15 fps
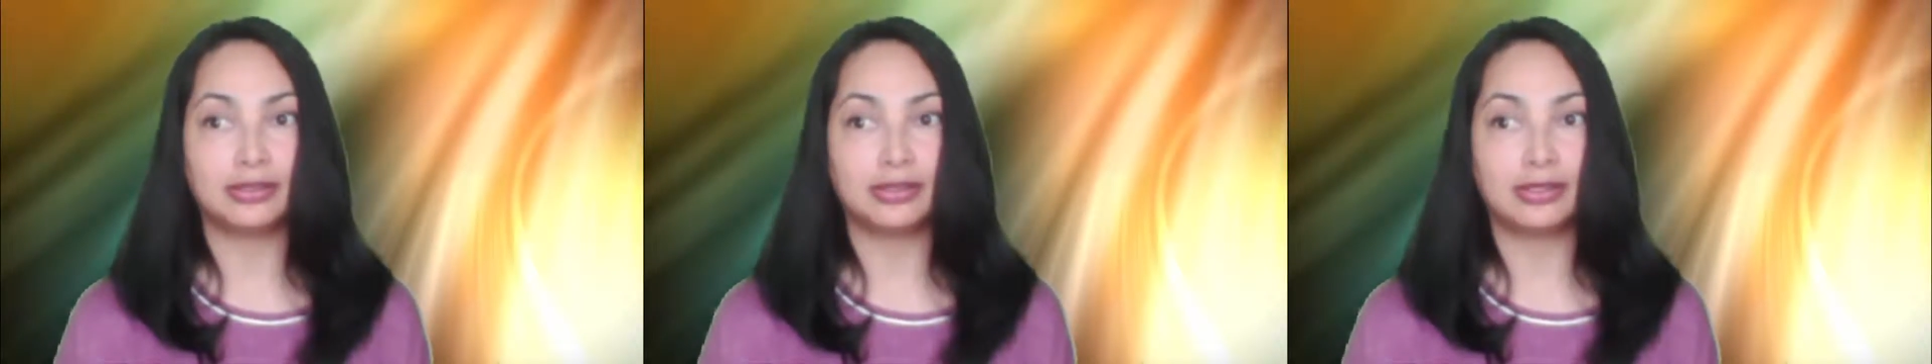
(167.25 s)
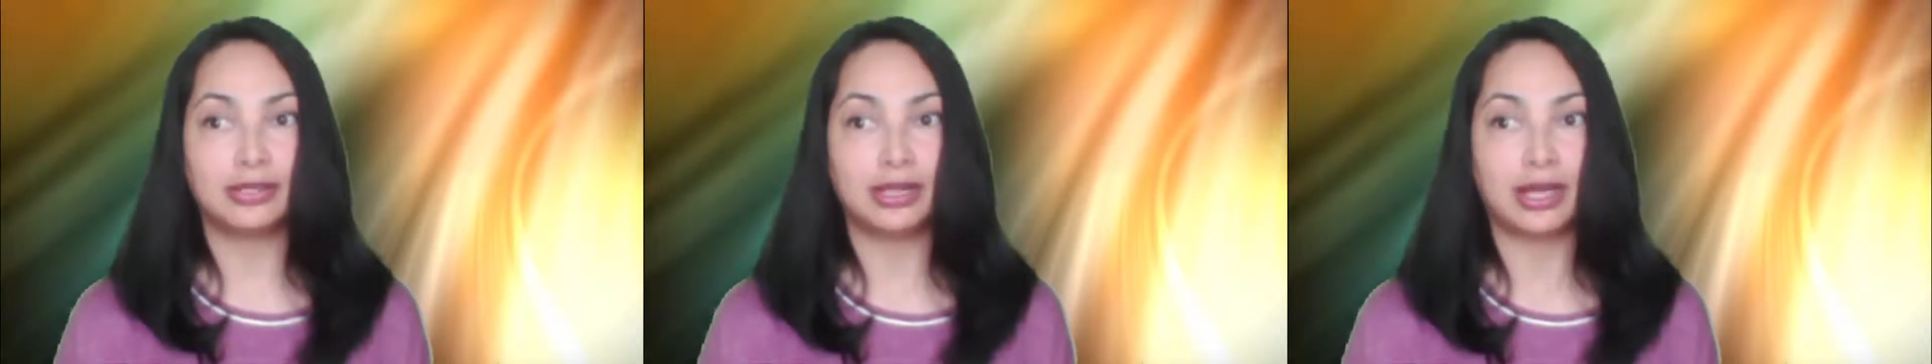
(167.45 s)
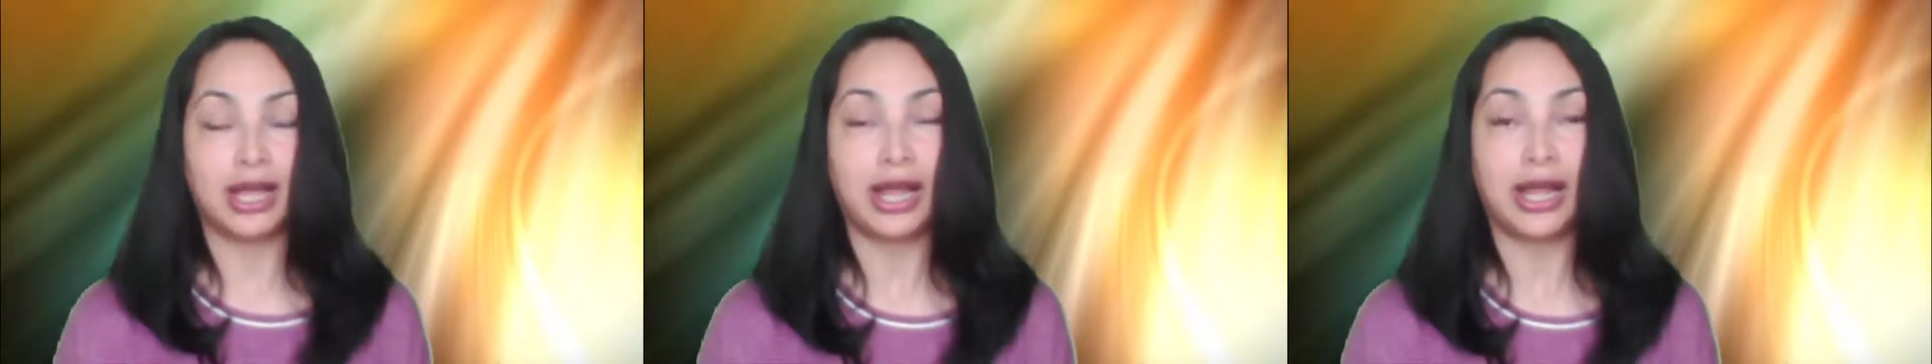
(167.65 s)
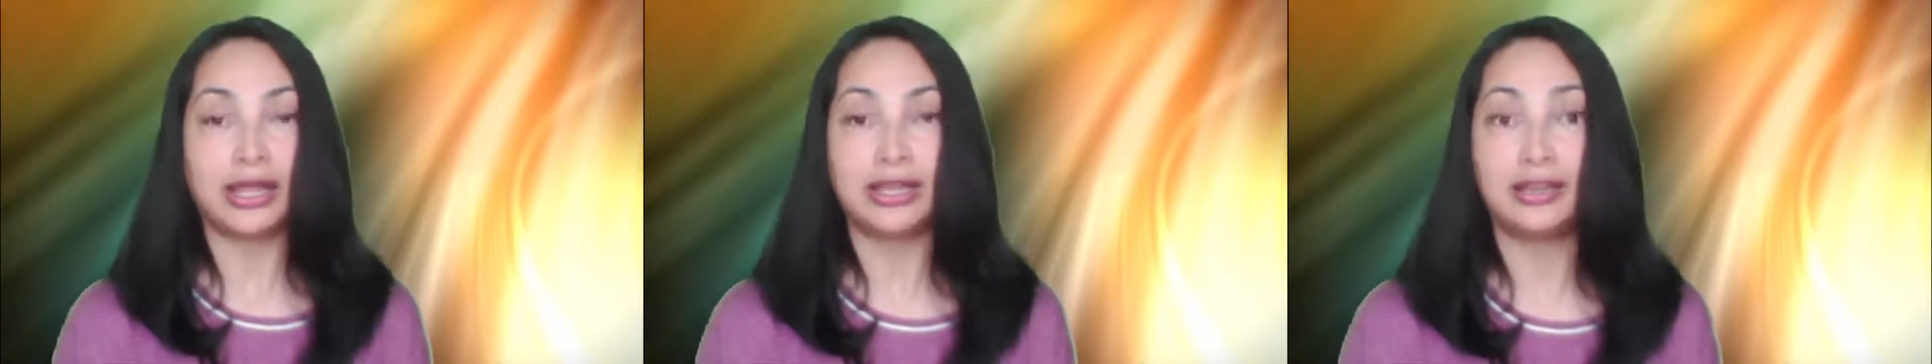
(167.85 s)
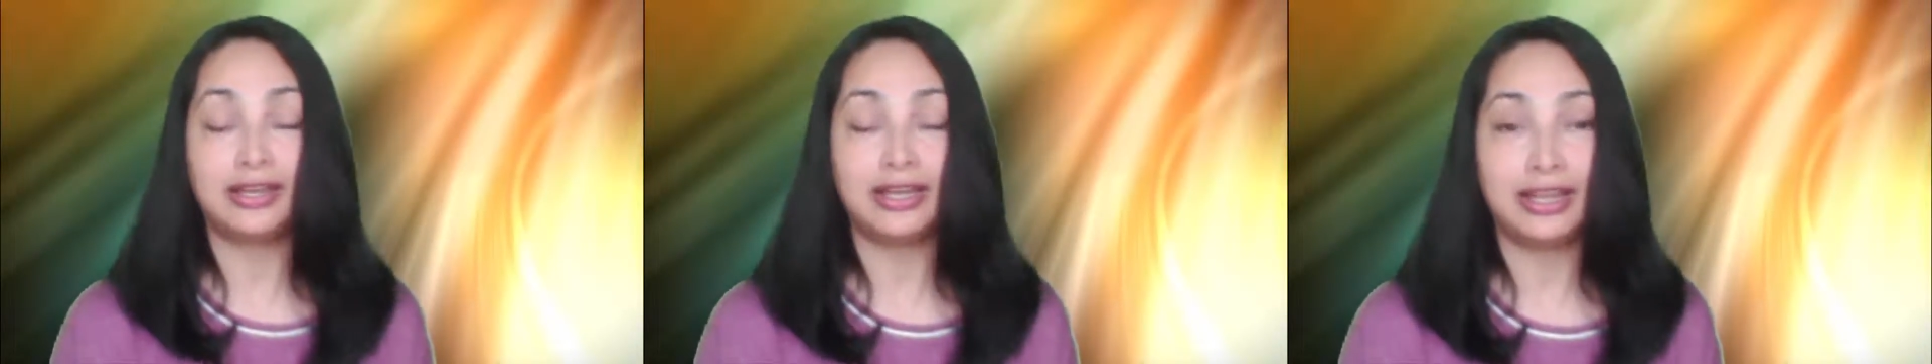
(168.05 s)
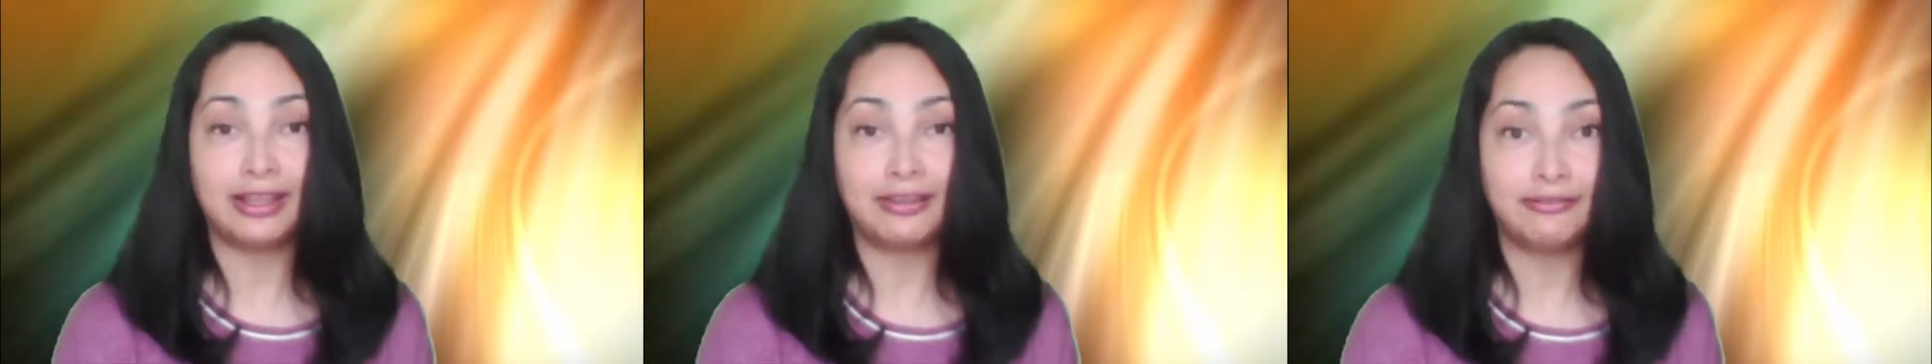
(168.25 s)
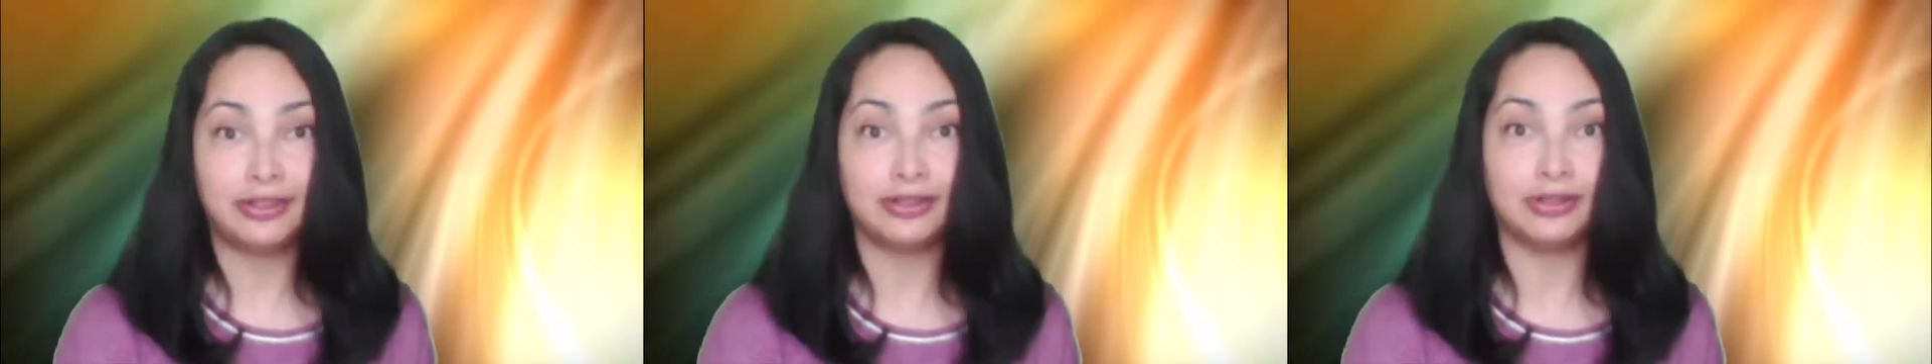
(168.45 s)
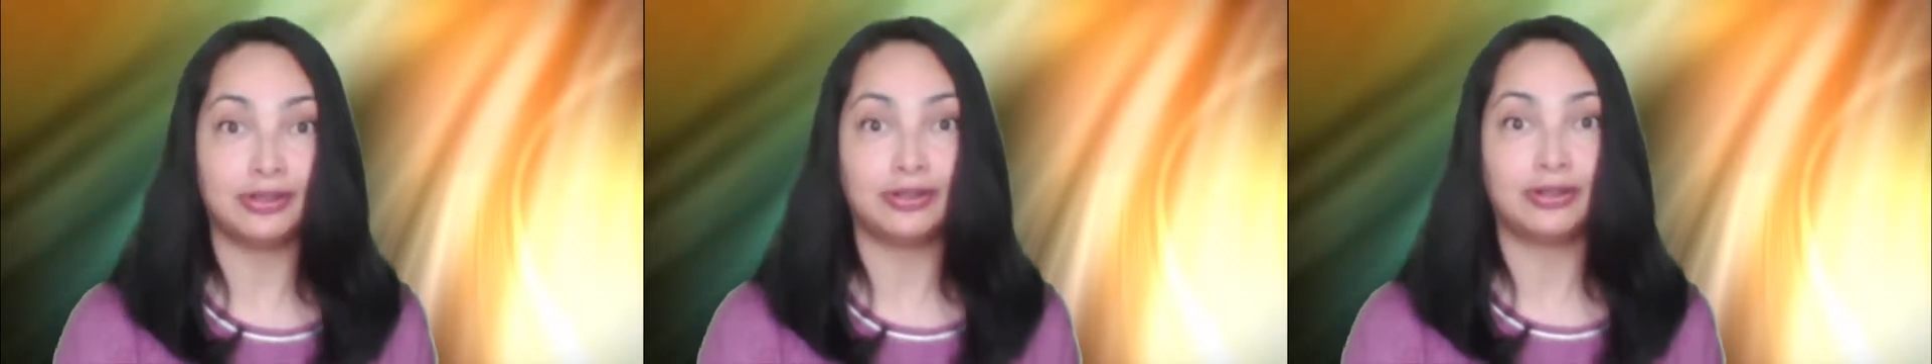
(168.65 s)
a higher
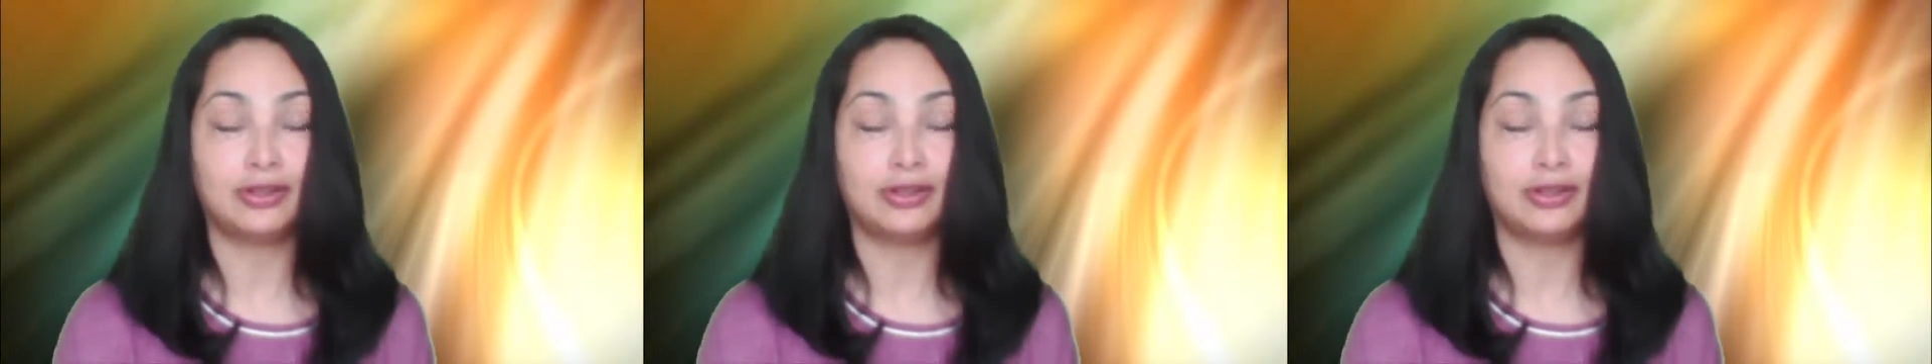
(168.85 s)
level